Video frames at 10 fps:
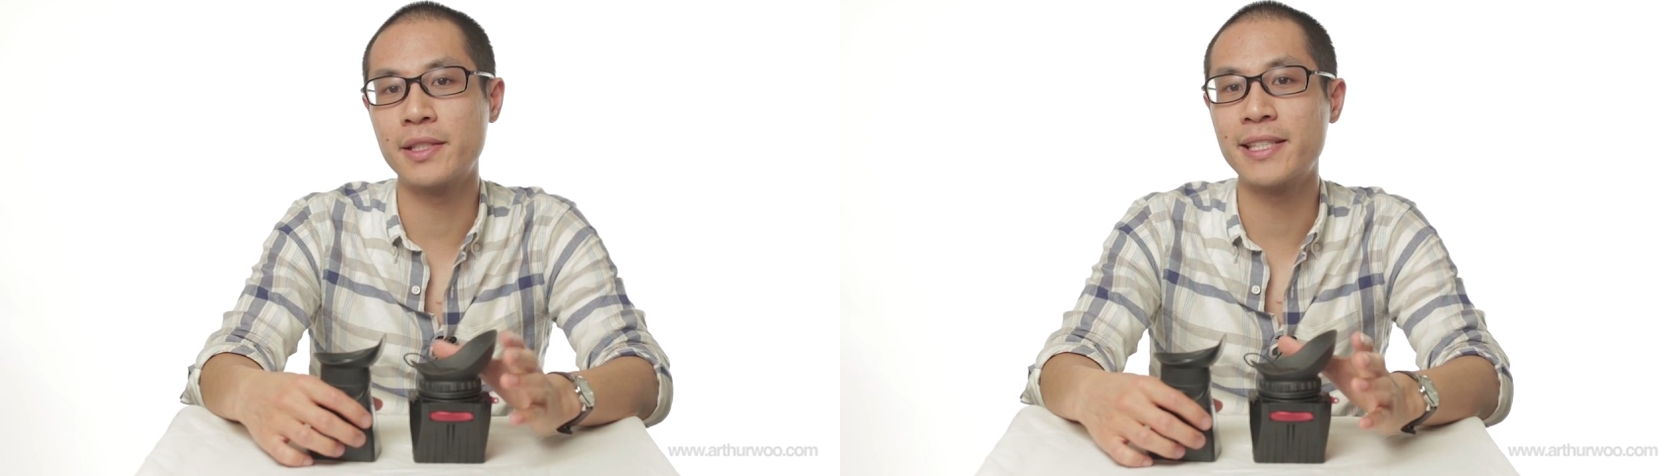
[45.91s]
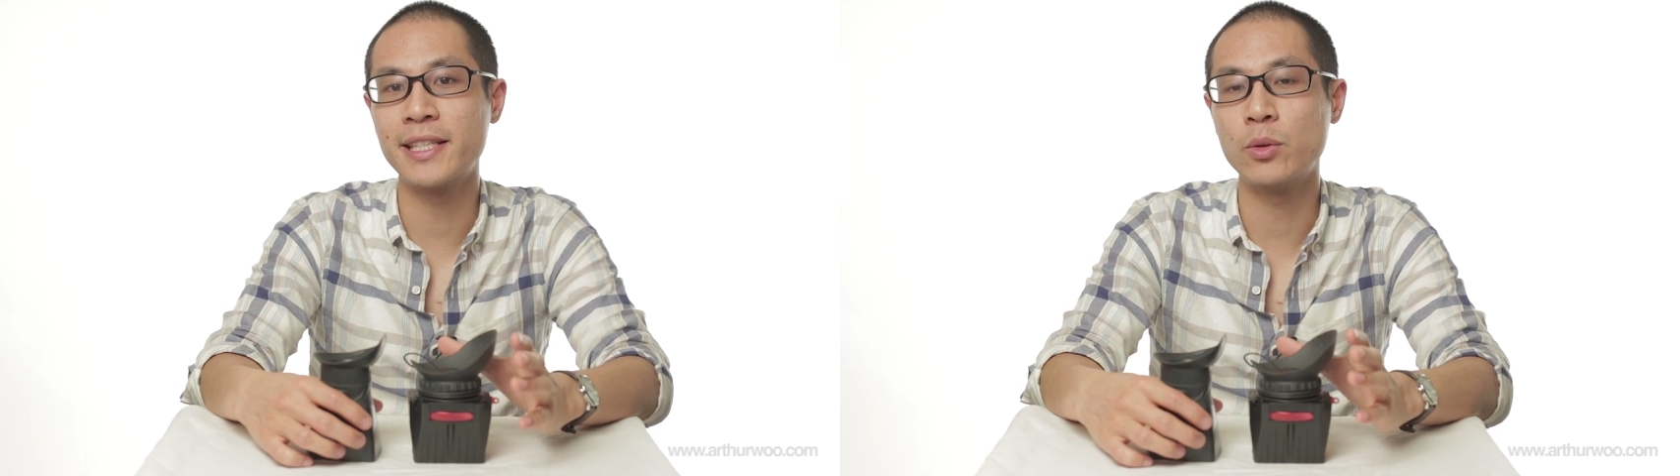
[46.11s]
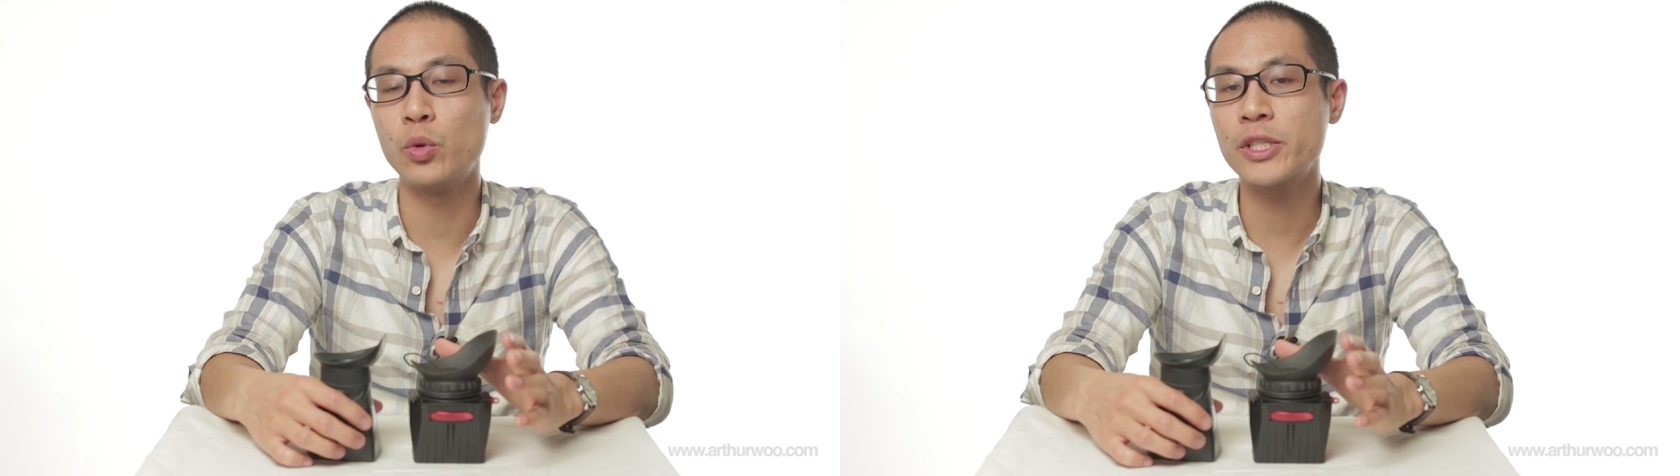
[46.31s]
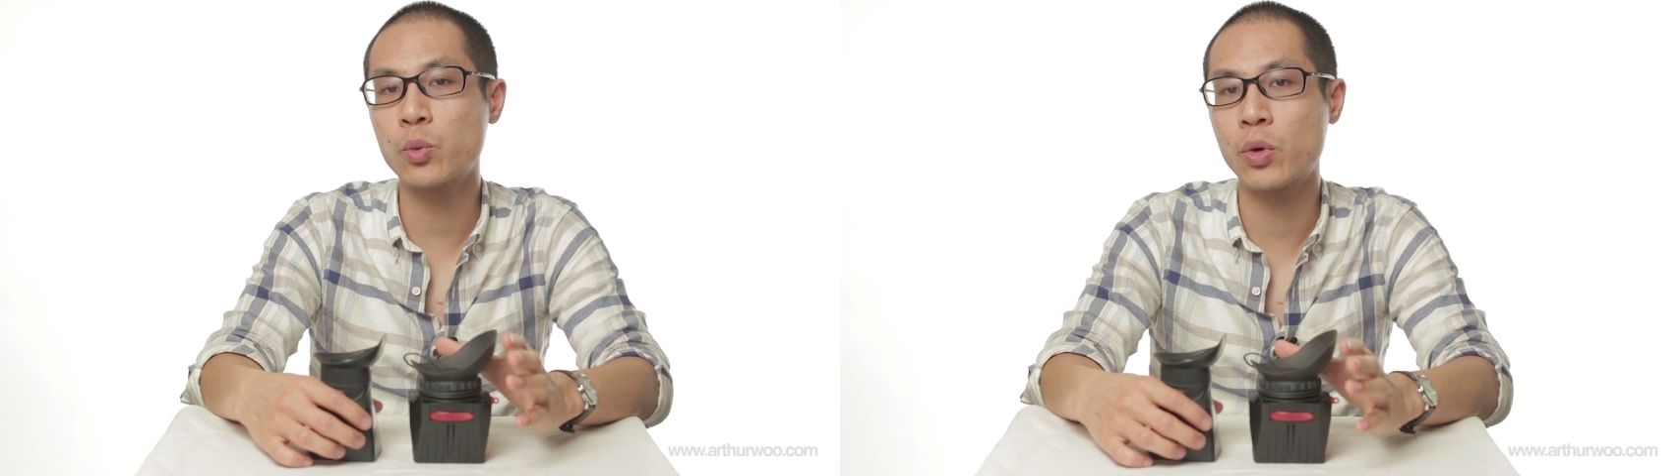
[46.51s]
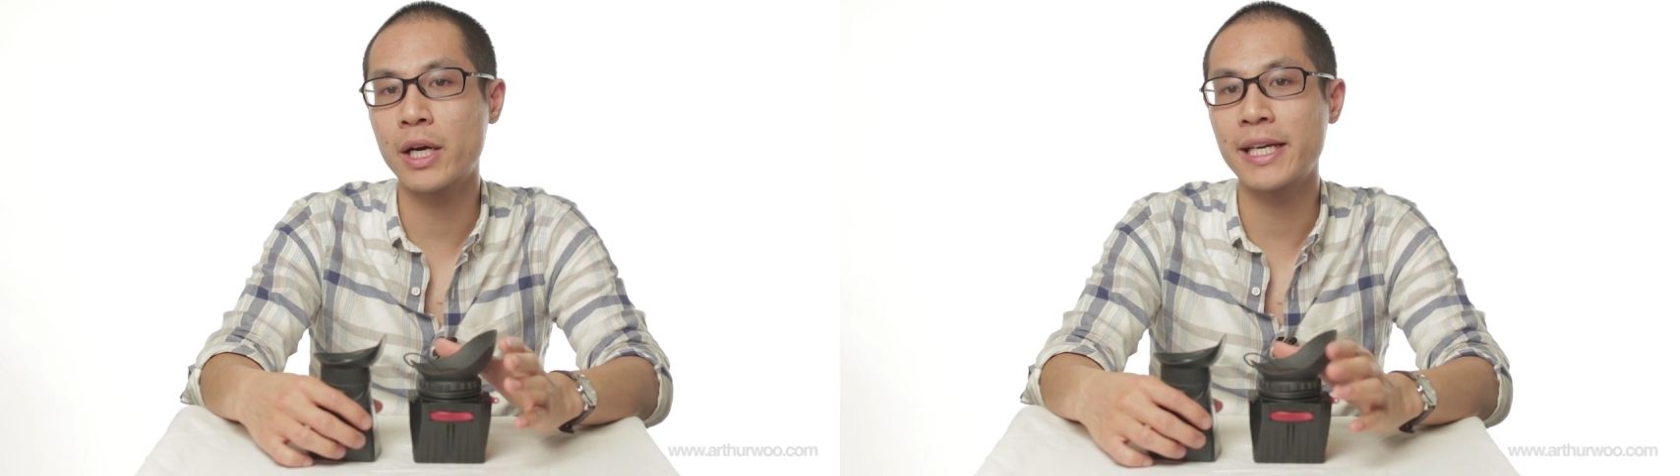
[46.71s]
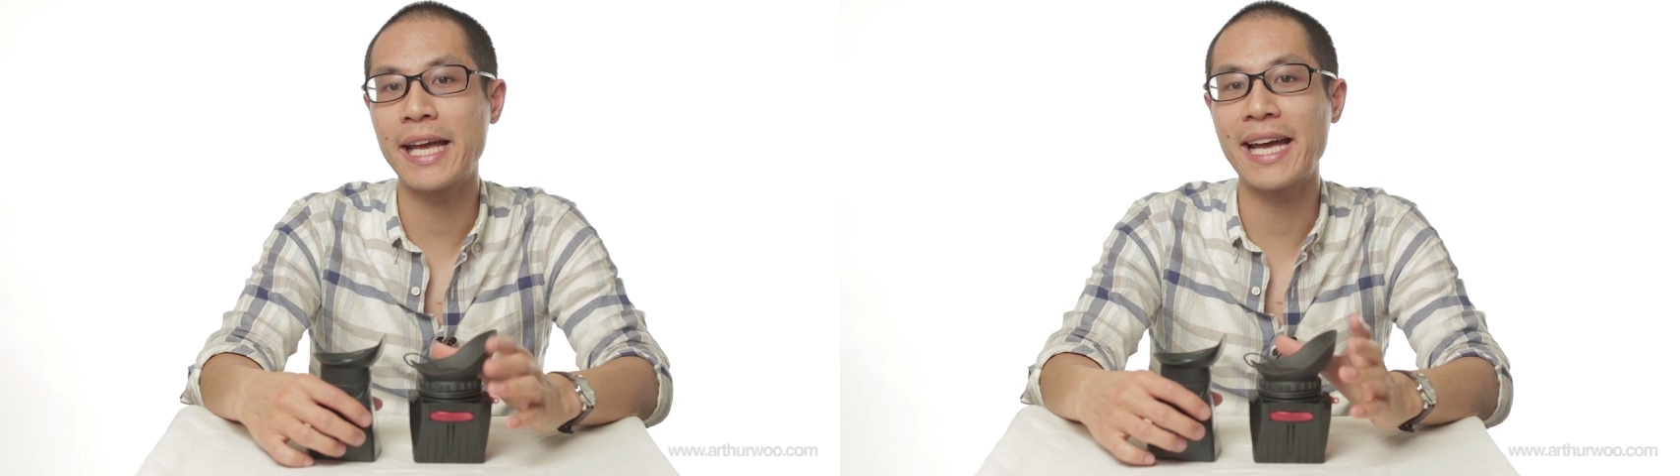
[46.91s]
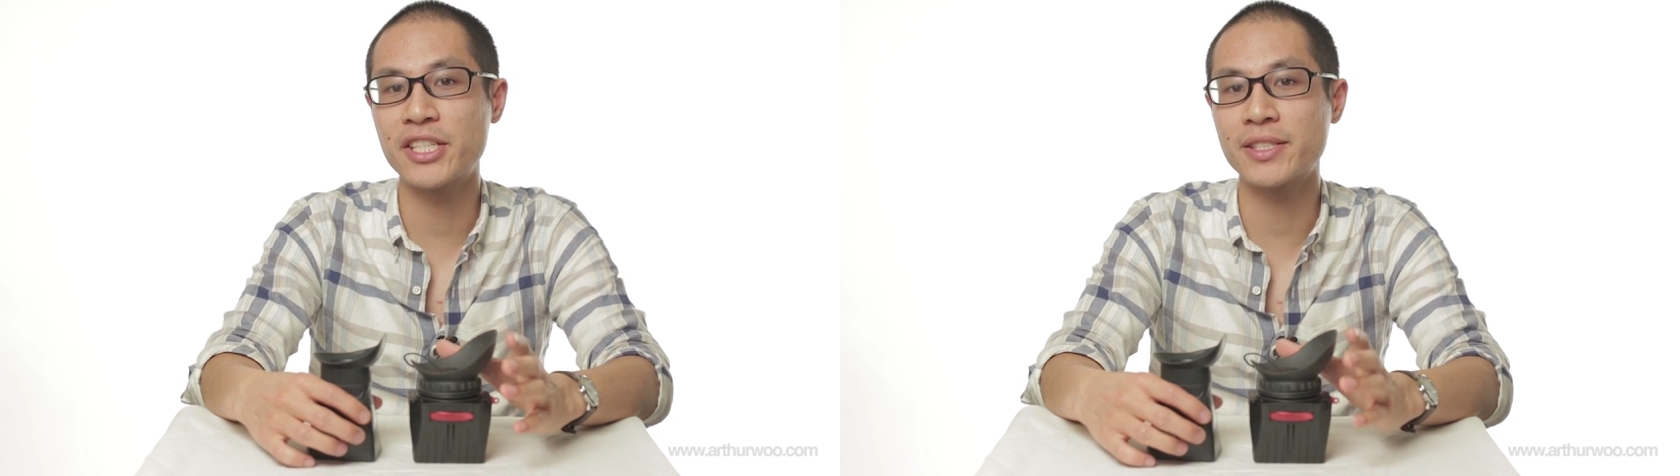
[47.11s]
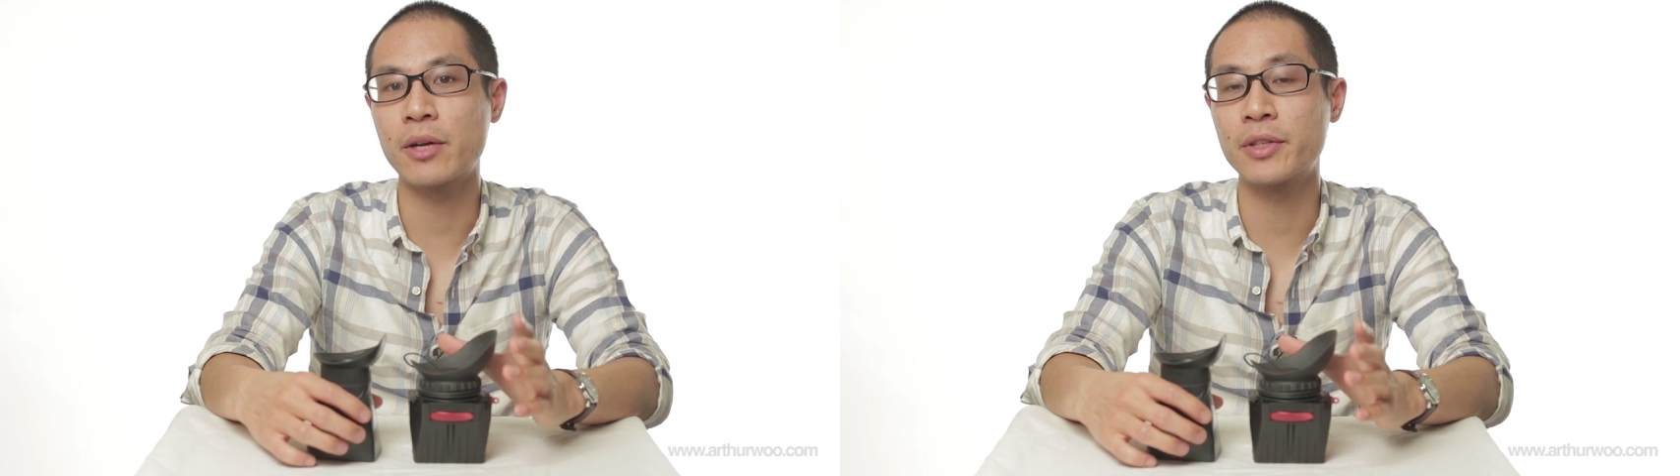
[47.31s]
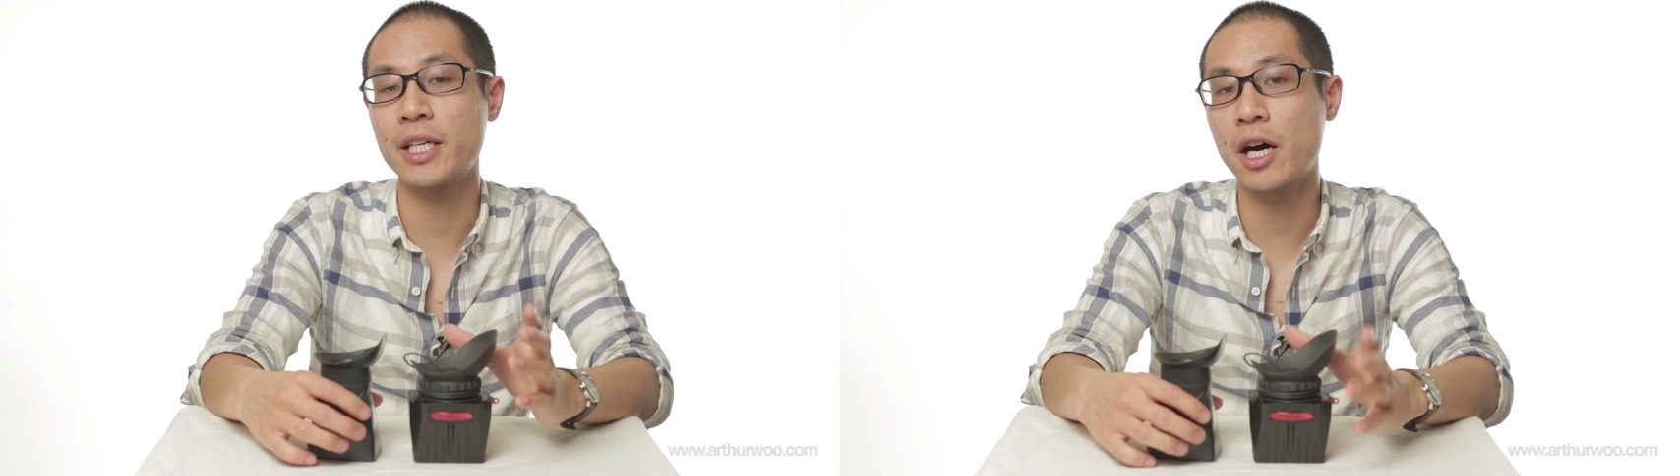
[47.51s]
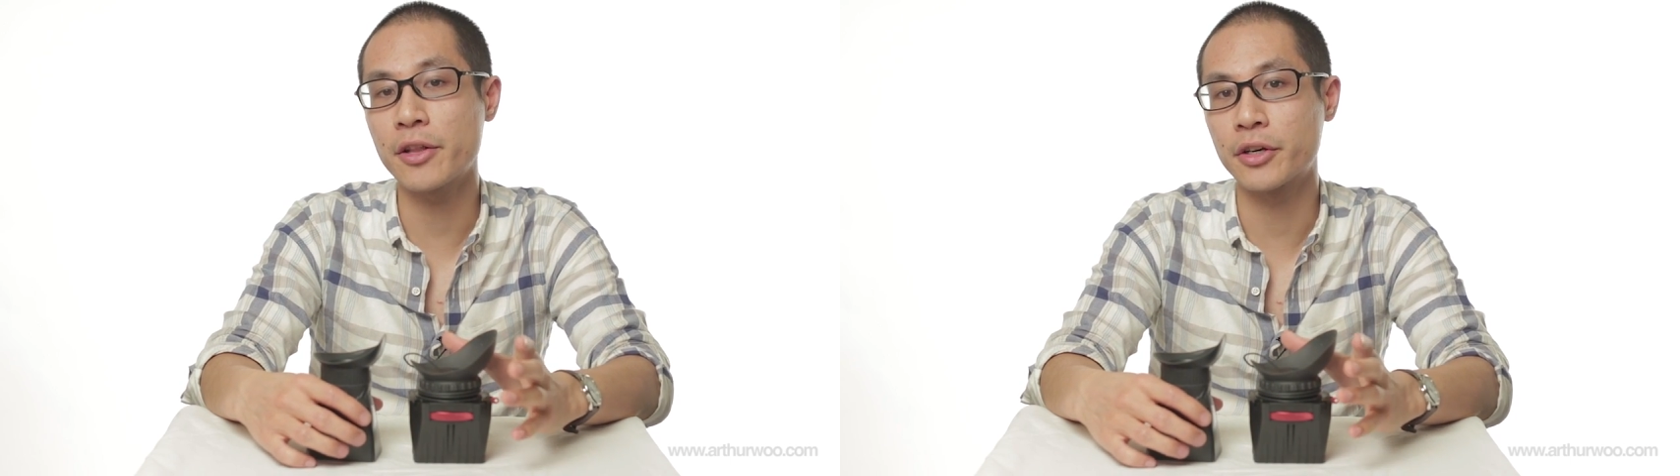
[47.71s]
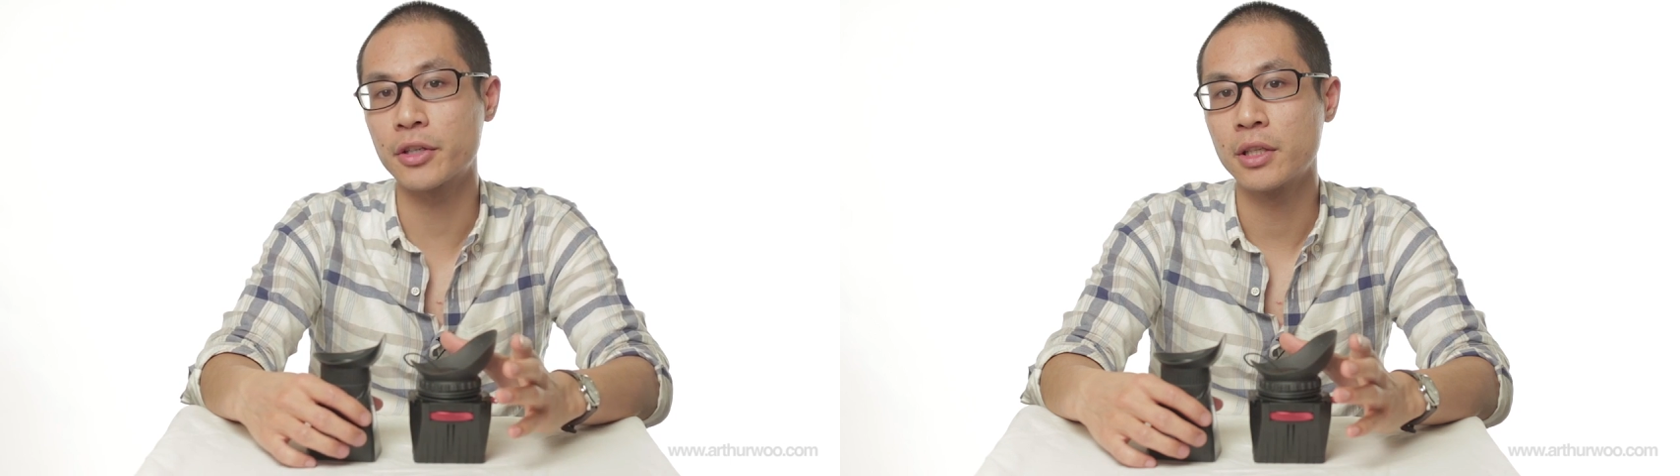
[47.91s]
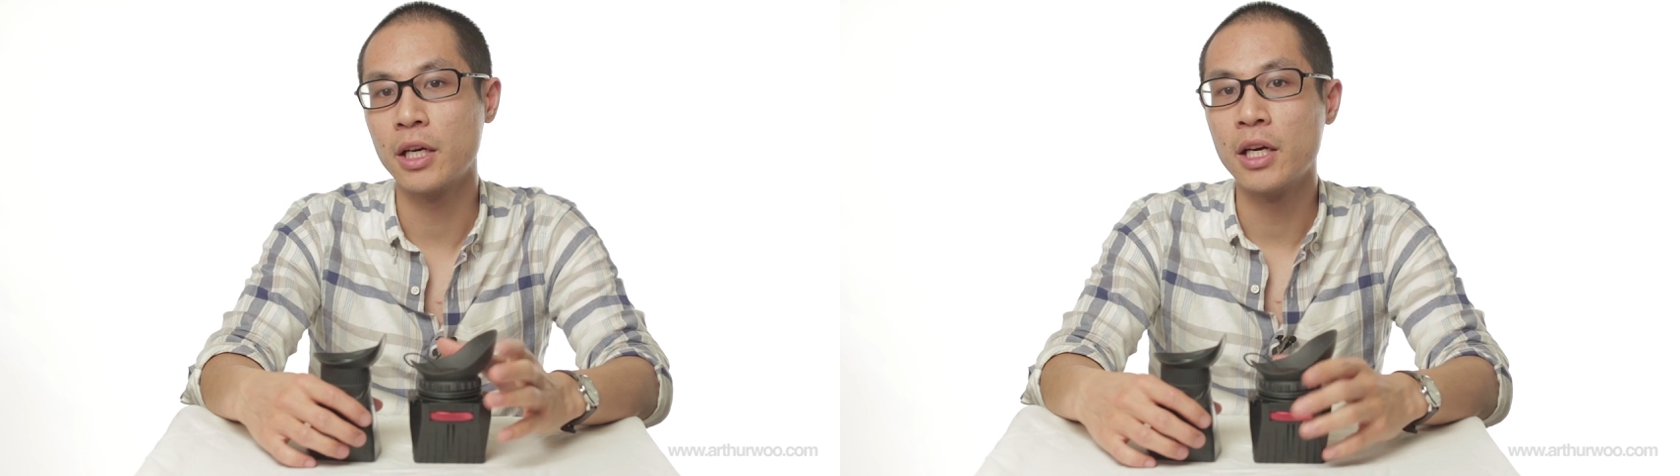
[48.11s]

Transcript: see which one edges out the other,